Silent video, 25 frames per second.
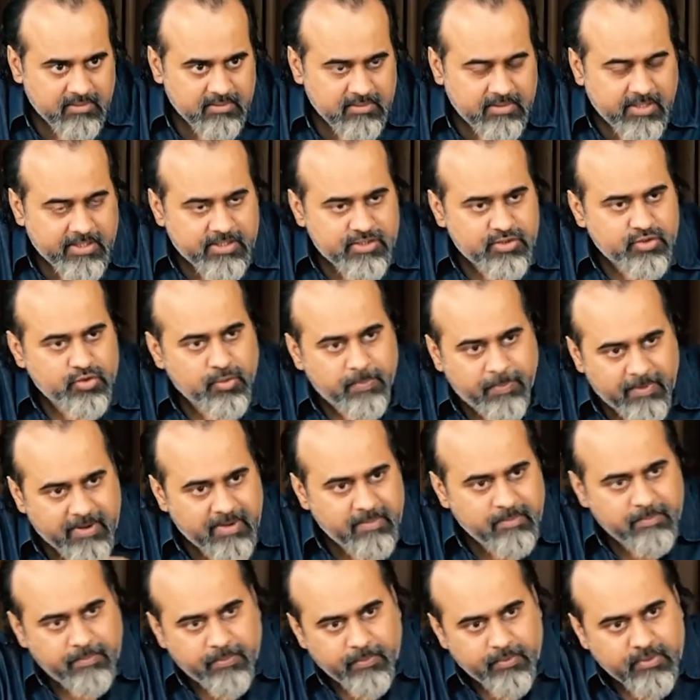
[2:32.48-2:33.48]
that
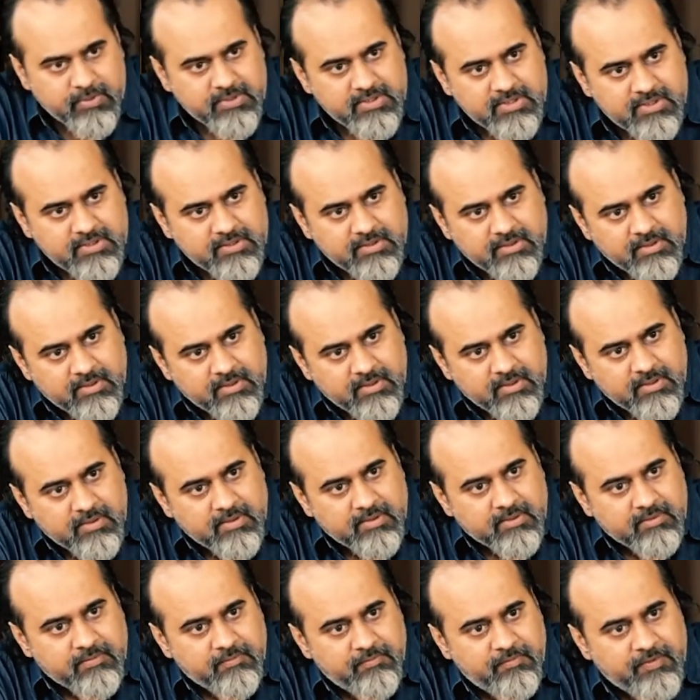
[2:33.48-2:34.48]
superimposed
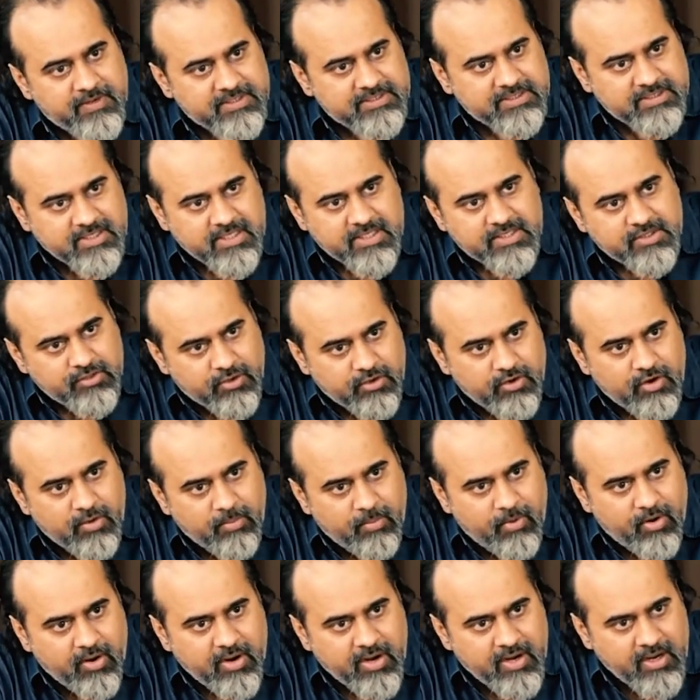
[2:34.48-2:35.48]
freshness on your
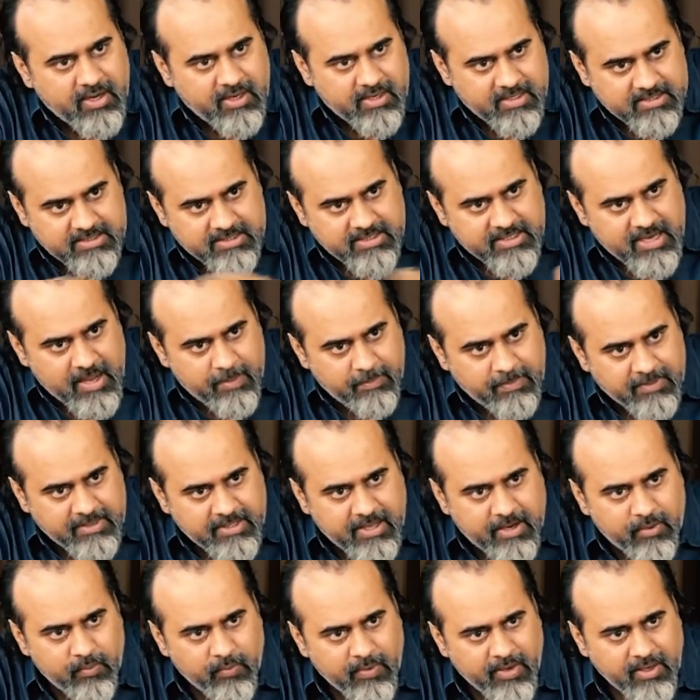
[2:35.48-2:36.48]
body? Does it happen
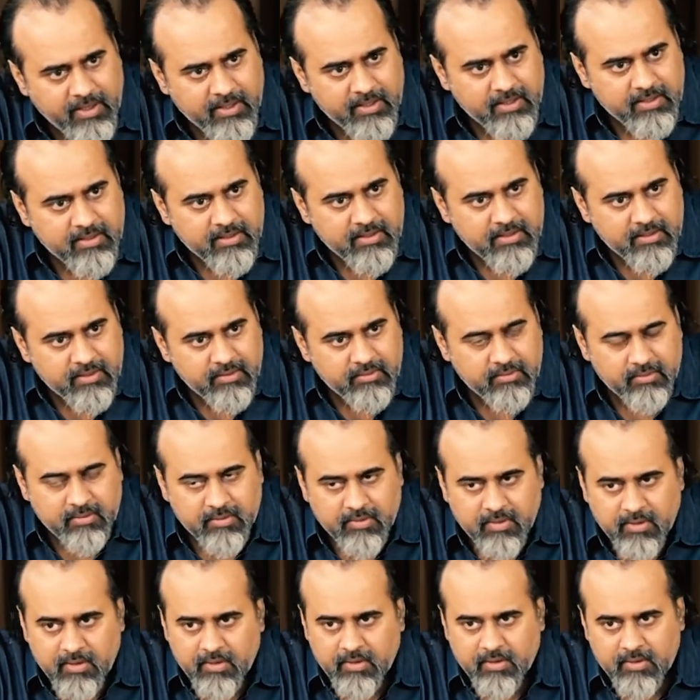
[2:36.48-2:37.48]
that way?
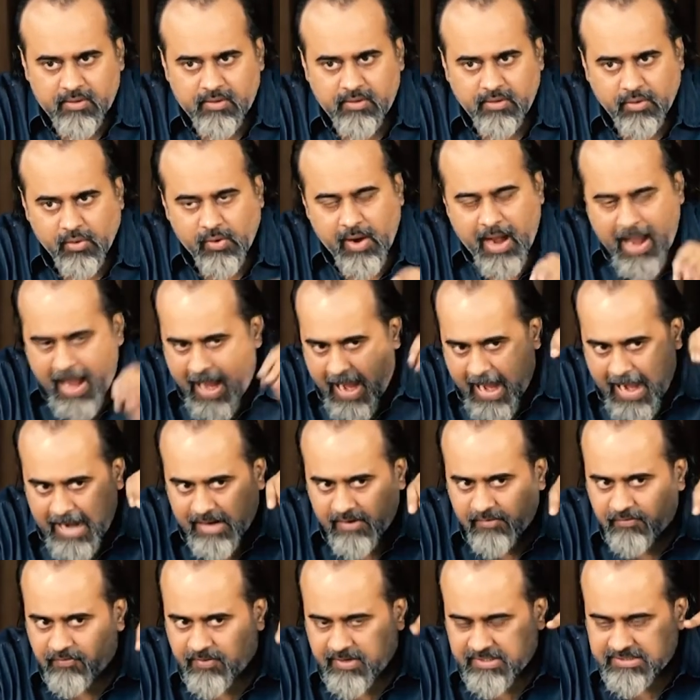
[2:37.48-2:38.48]
No. You
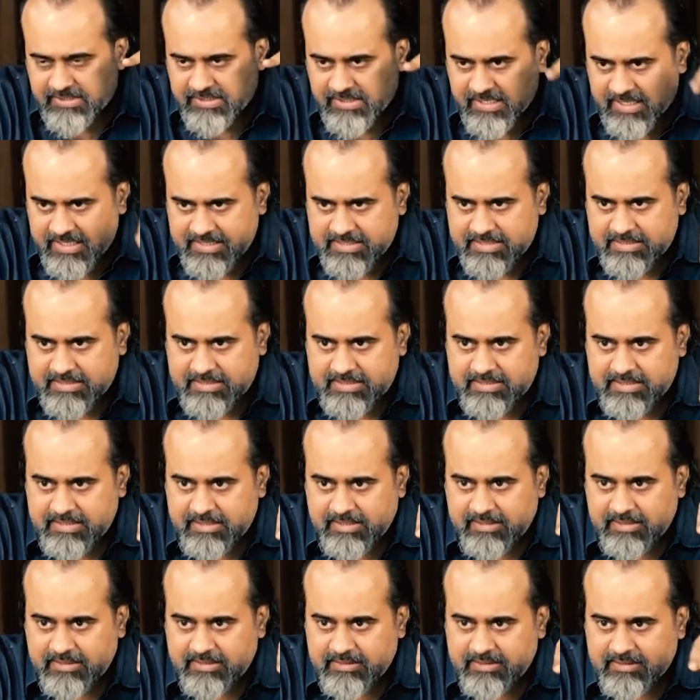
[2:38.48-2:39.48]
had freshness
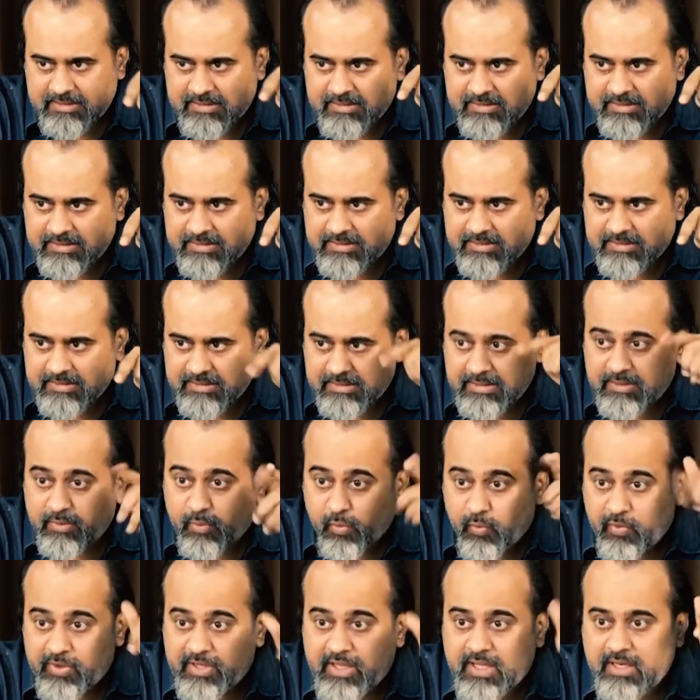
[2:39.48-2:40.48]

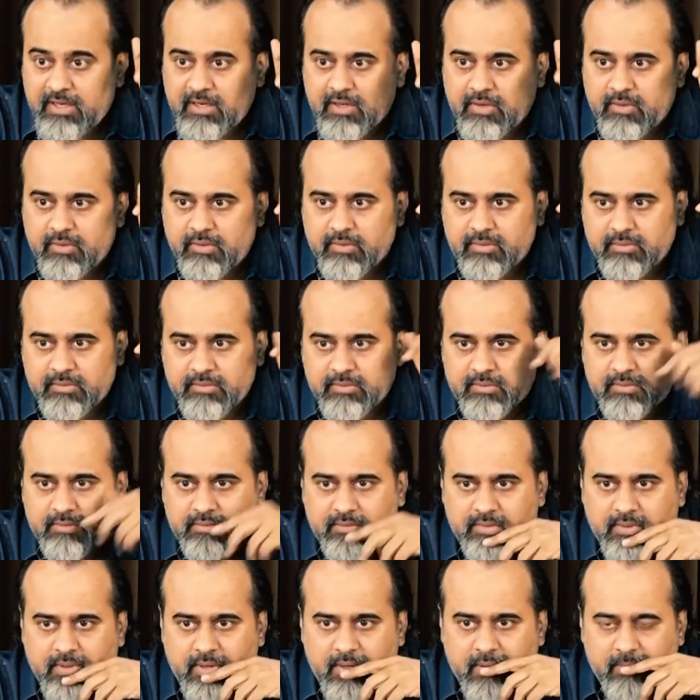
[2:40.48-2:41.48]
within you.
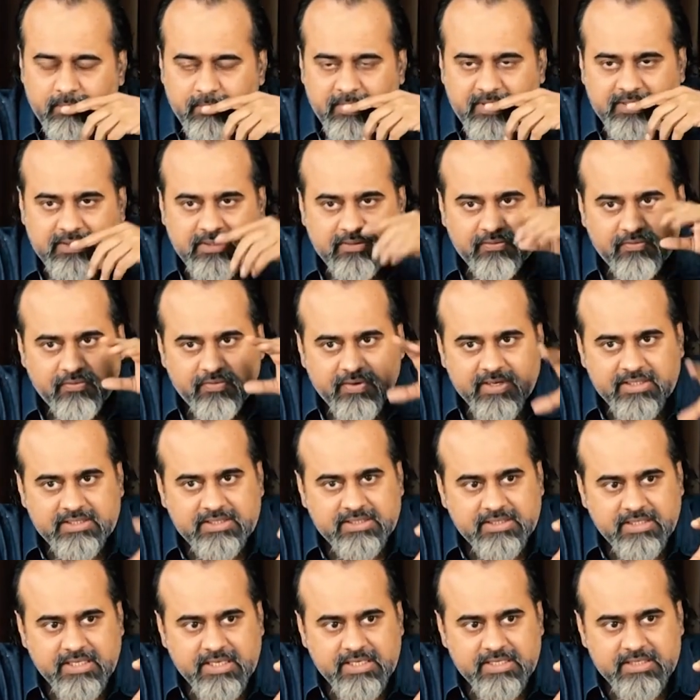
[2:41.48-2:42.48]
But the
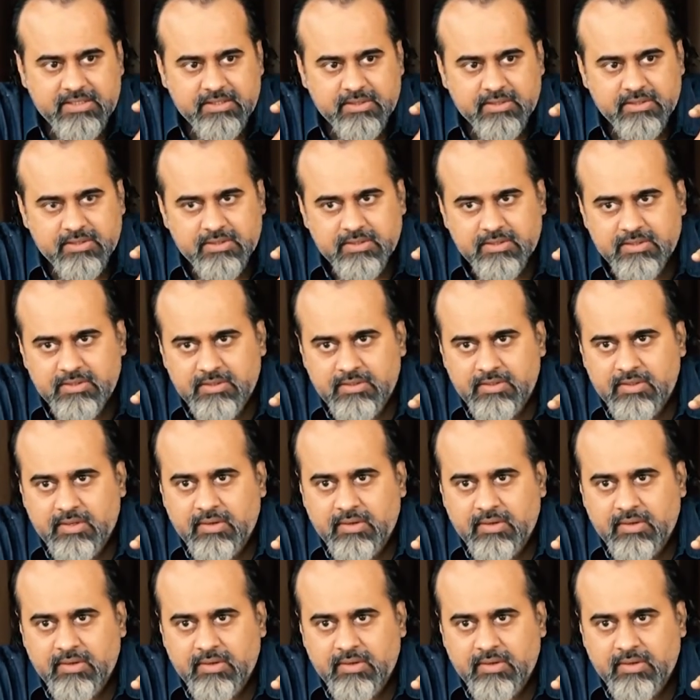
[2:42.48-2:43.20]
freshness